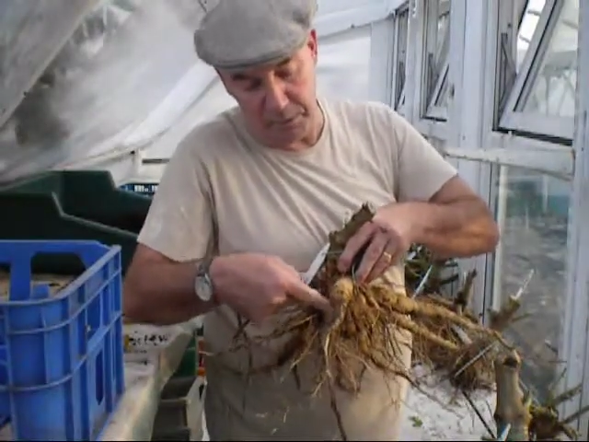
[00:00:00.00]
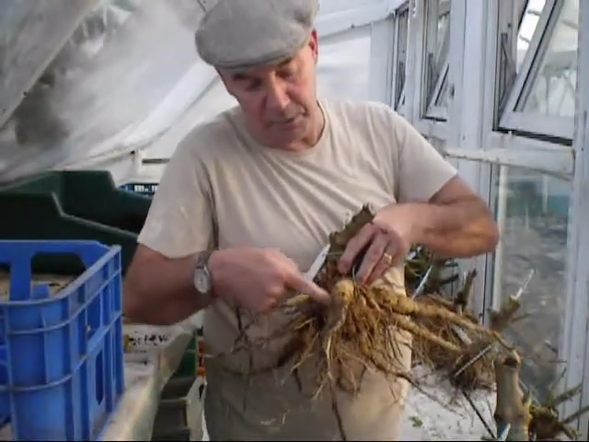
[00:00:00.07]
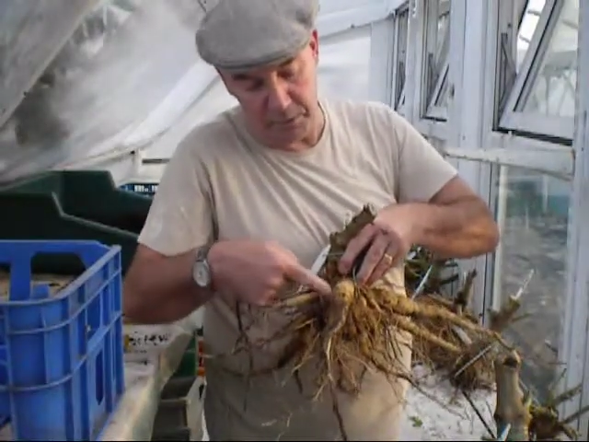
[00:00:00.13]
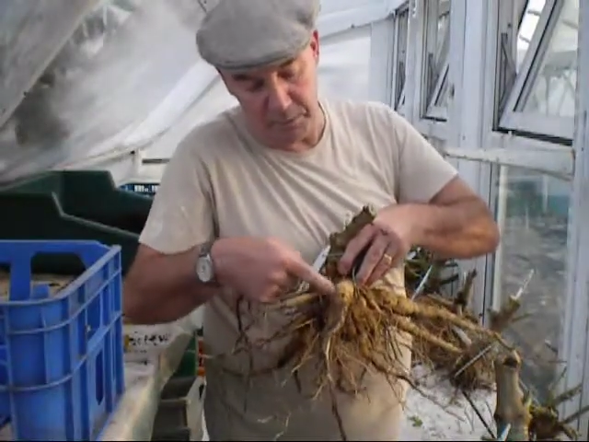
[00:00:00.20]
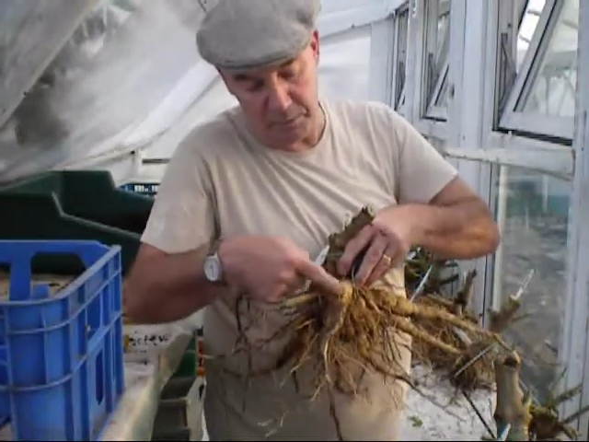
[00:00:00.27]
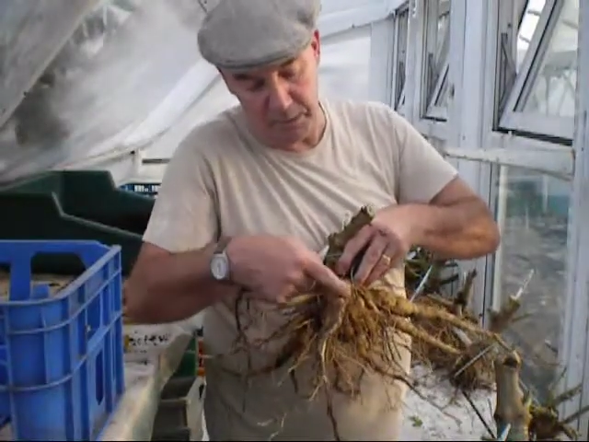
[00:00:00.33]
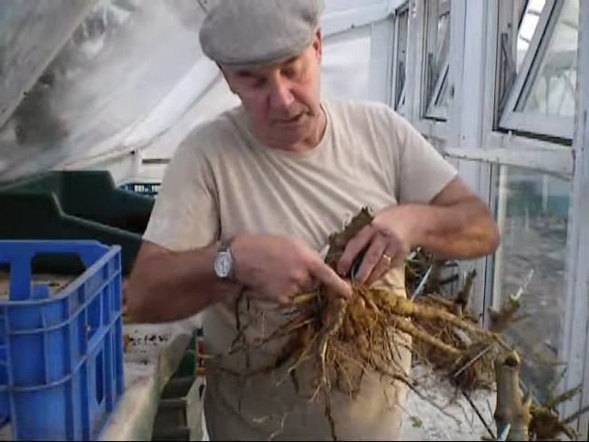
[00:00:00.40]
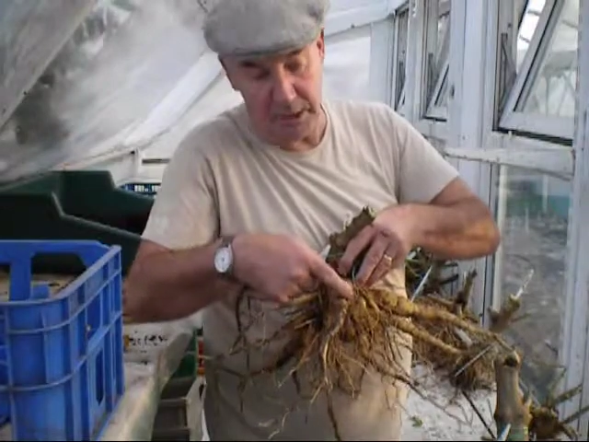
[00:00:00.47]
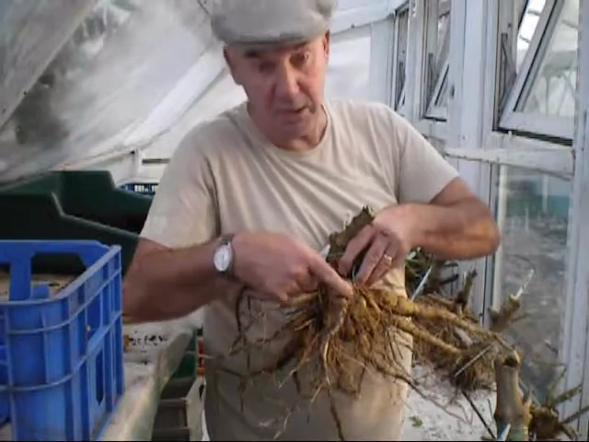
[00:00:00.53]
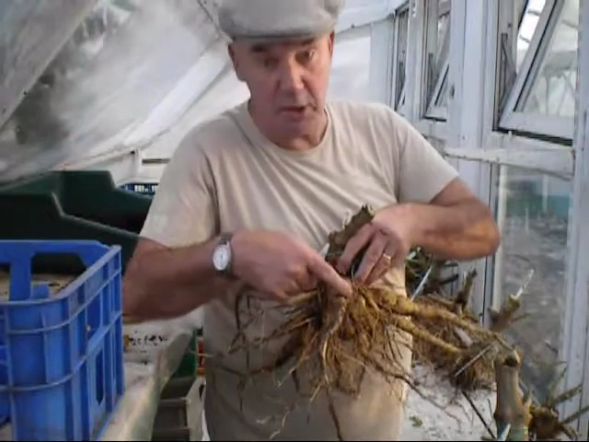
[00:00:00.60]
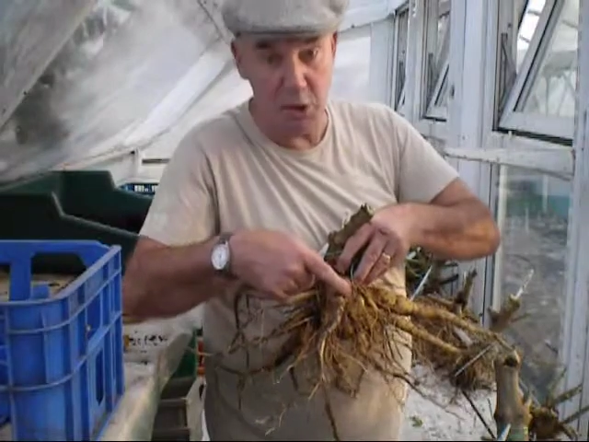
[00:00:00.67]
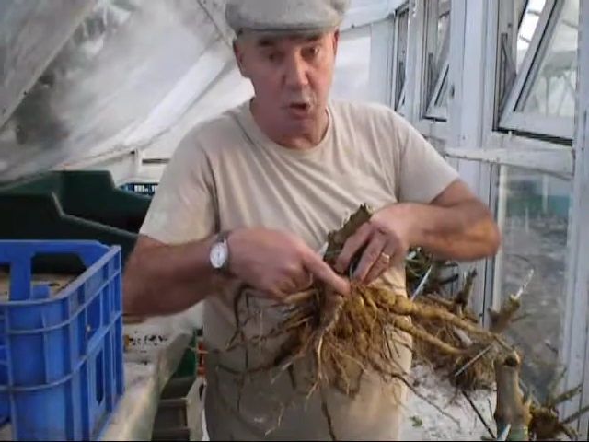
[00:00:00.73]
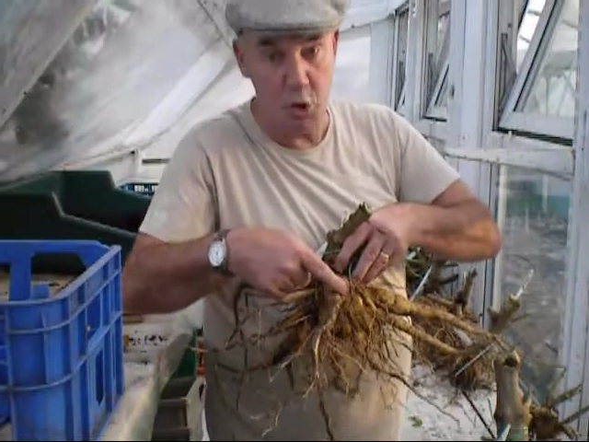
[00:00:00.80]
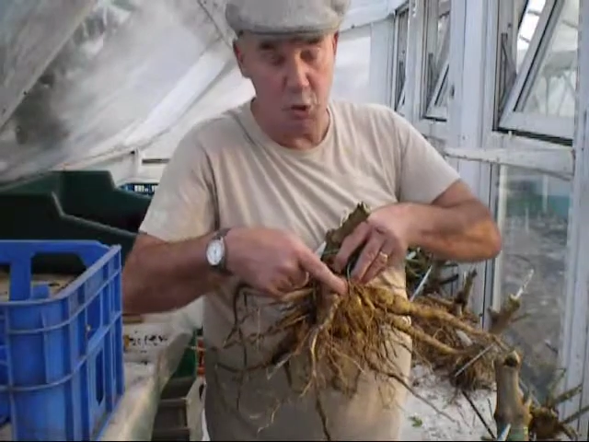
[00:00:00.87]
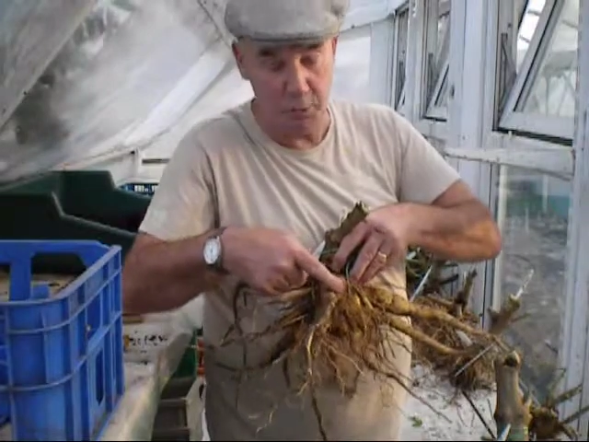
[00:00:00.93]
back to the
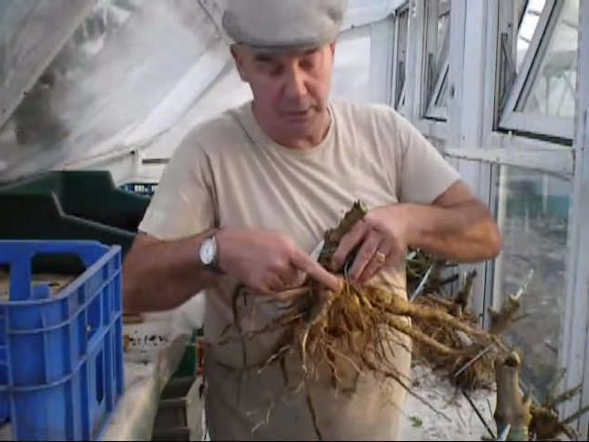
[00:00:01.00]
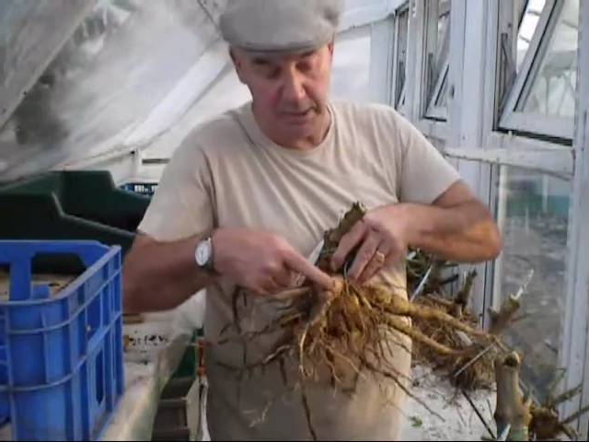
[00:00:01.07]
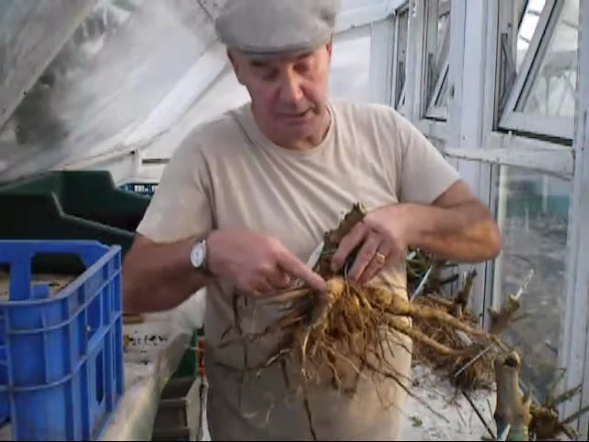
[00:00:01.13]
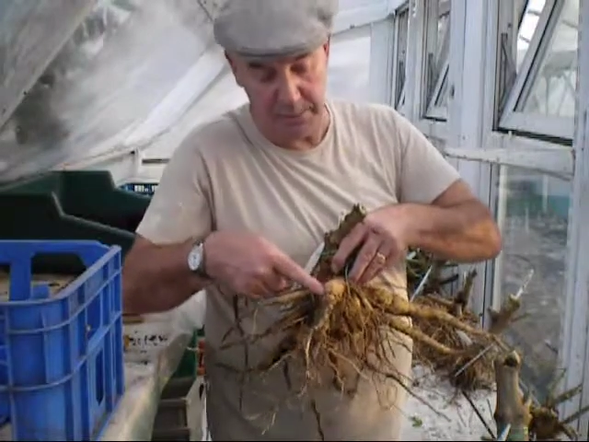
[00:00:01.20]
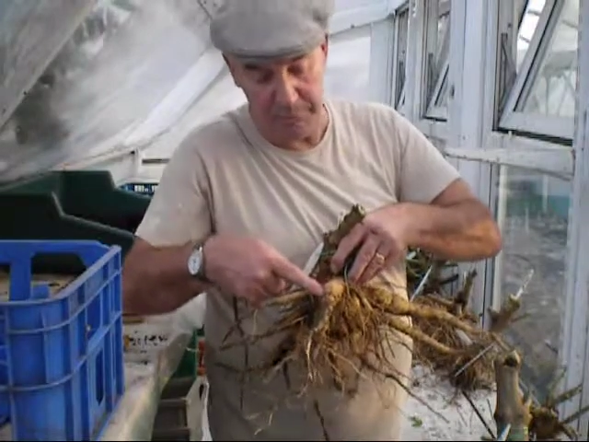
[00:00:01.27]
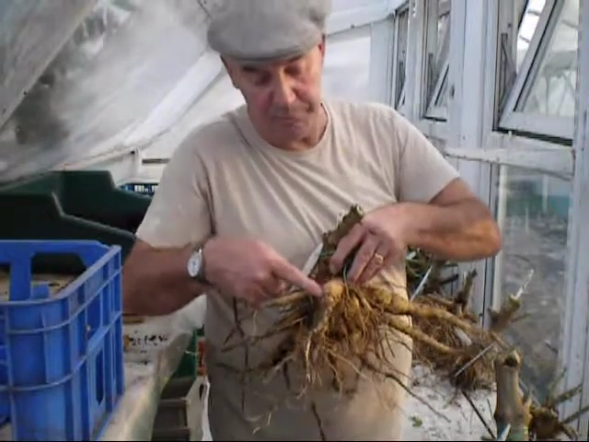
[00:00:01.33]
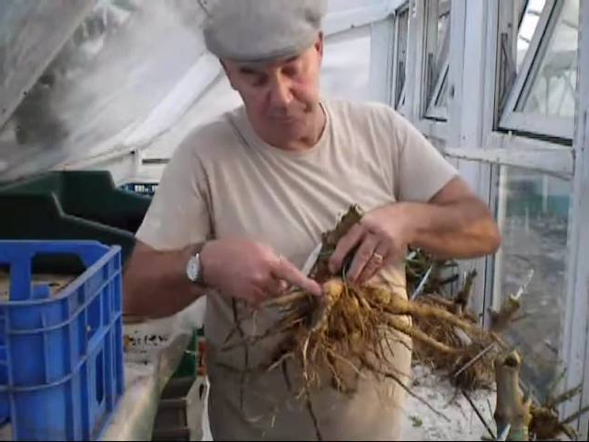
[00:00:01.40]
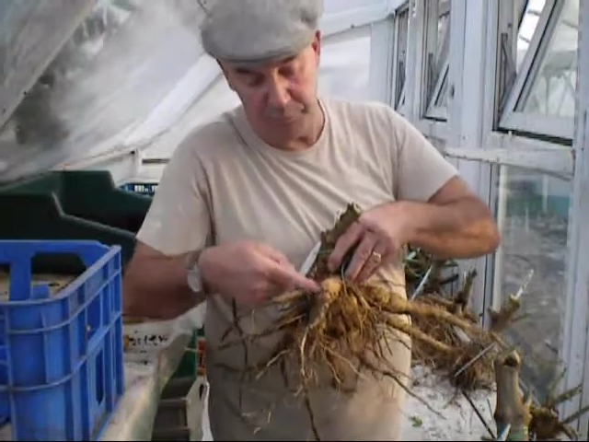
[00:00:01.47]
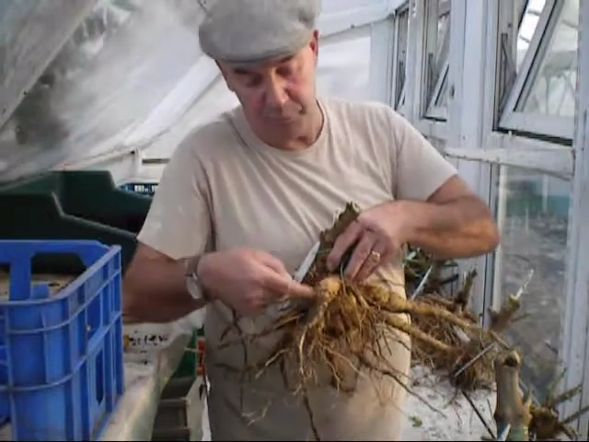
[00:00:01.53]
beginning of the tuber there